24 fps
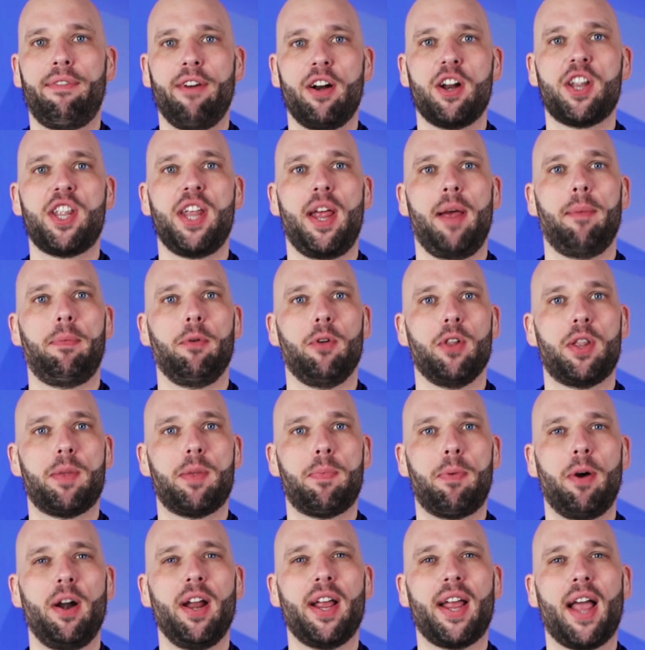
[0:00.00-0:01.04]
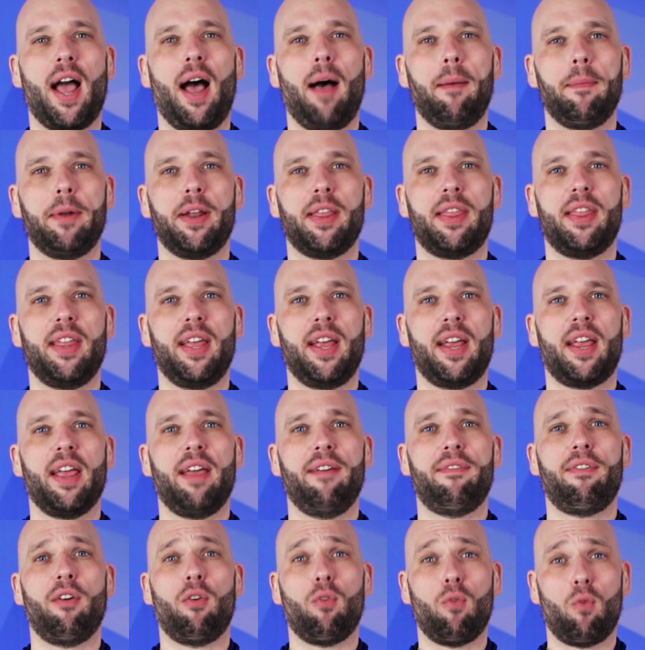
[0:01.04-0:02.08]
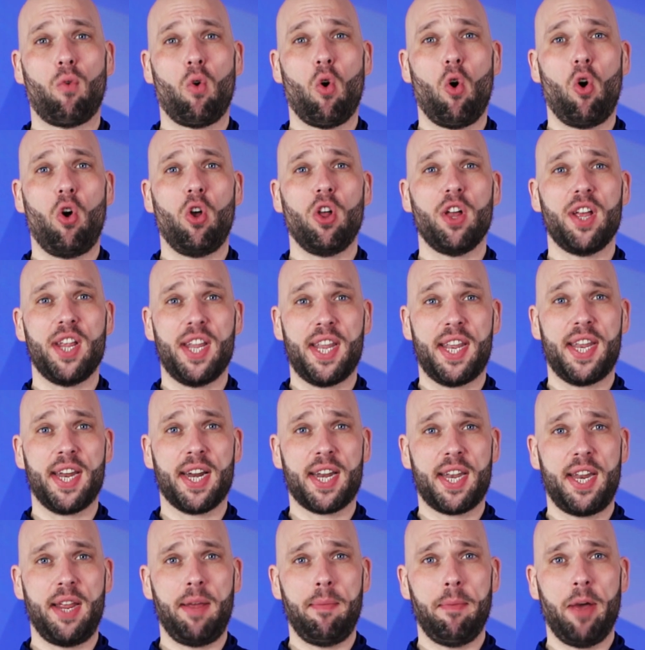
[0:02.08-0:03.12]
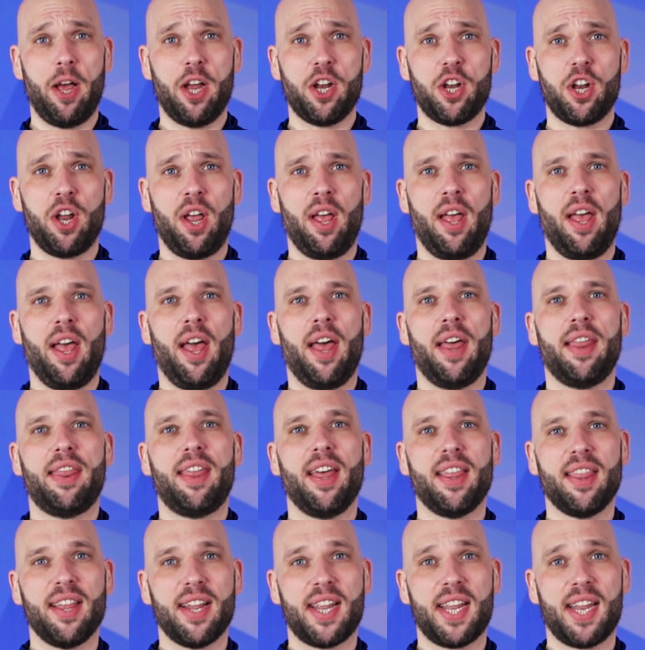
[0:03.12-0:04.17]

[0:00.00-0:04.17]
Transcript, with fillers: For example, it's pretty common to think if a roll is 16 mesh, then the